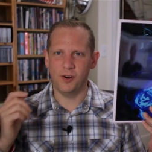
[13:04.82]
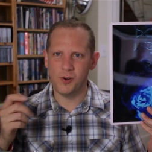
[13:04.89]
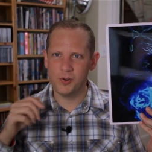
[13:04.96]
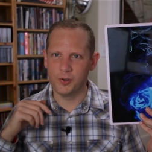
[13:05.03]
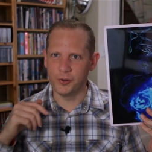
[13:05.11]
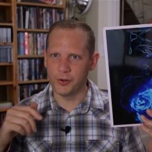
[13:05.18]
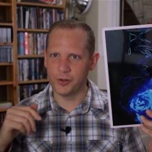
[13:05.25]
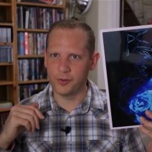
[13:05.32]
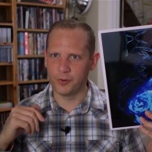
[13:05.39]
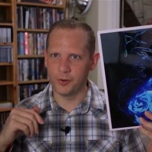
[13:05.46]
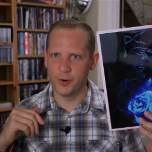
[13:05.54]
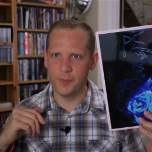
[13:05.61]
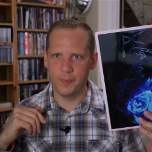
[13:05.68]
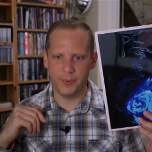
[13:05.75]
all-girl
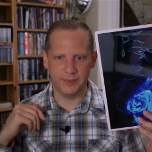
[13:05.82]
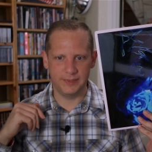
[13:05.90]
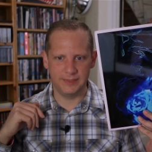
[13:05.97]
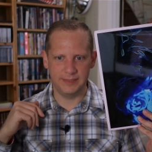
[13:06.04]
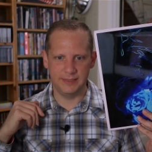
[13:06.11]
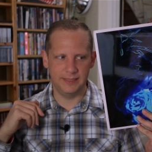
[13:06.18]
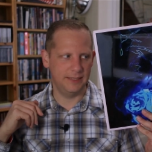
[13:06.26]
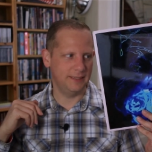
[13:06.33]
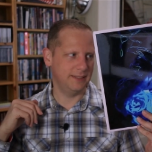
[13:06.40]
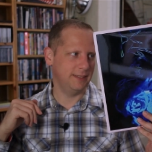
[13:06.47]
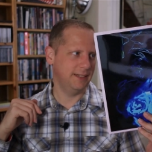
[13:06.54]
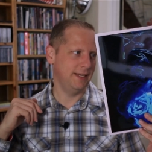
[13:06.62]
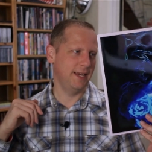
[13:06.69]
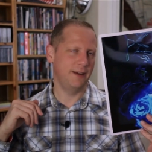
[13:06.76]
group,
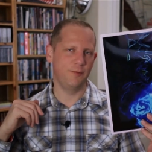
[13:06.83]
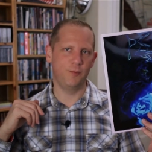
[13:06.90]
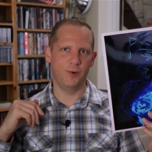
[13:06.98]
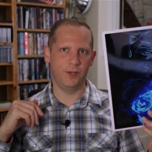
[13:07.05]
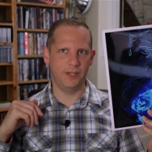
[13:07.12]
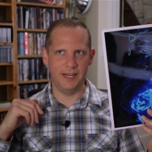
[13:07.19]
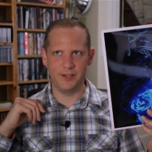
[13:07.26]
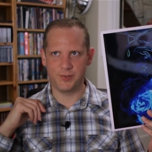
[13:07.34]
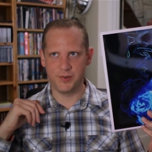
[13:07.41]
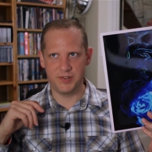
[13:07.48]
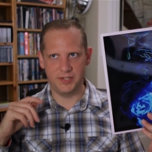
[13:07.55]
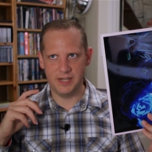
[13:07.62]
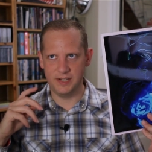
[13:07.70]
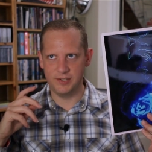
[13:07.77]
and really
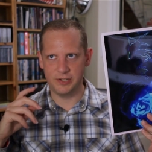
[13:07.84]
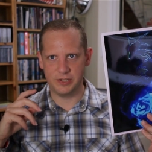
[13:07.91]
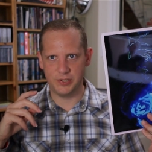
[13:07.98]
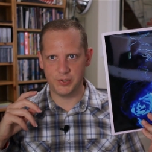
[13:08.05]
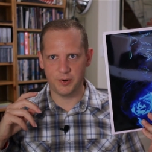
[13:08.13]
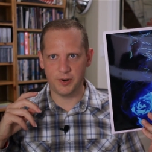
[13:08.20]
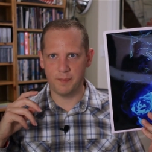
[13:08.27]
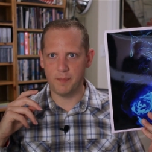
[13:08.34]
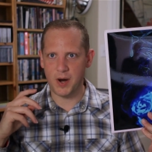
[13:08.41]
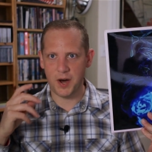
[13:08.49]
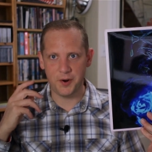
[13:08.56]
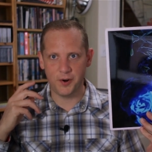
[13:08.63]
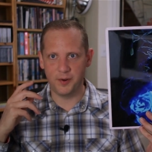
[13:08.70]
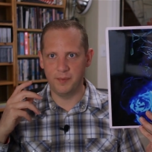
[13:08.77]
interesting, just sort of
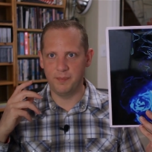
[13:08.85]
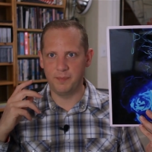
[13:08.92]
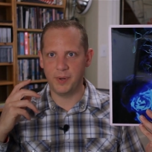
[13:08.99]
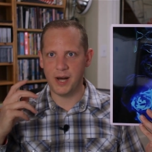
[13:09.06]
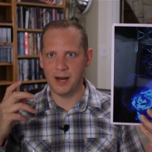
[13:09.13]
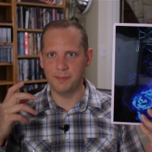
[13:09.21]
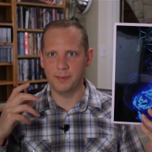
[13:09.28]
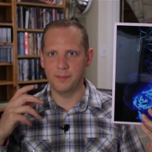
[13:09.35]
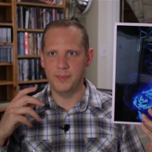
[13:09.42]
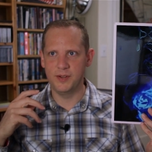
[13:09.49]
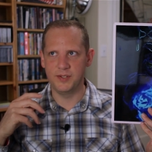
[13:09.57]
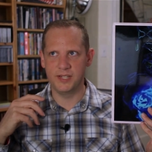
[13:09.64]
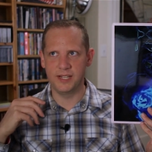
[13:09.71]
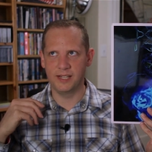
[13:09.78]
modern pop
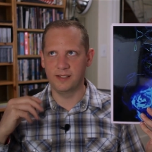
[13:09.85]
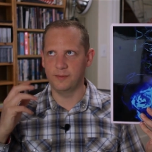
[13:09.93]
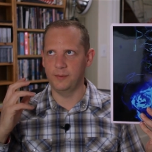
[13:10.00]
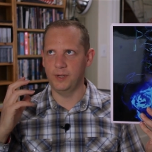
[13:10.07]
music,